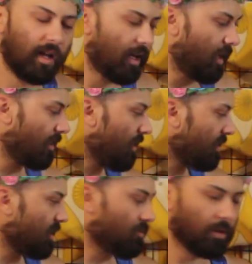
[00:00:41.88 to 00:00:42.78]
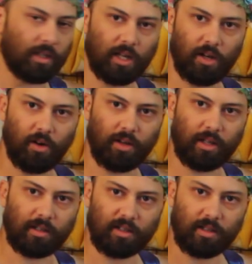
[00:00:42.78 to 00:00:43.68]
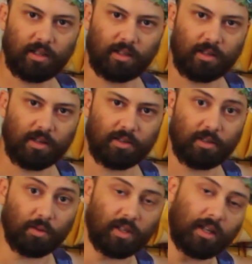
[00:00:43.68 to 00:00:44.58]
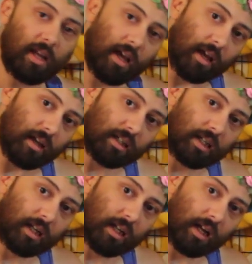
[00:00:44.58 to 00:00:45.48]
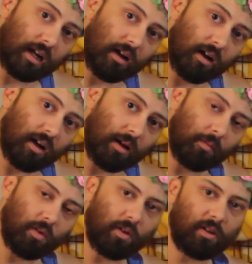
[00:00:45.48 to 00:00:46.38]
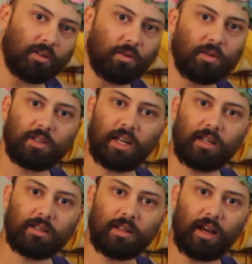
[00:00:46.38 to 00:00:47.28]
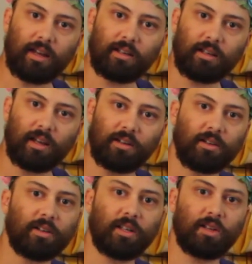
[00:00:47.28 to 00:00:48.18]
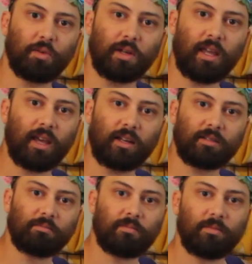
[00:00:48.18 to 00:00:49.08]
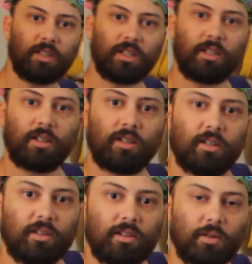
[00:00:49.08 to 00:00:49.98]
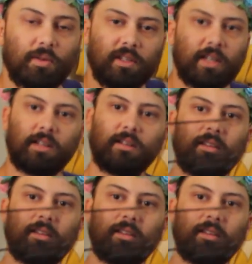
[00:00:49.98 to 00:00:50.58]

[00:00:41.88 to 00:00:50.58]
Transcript: and like that's really annoying. So today, I'm going to change that and turn it into a gate using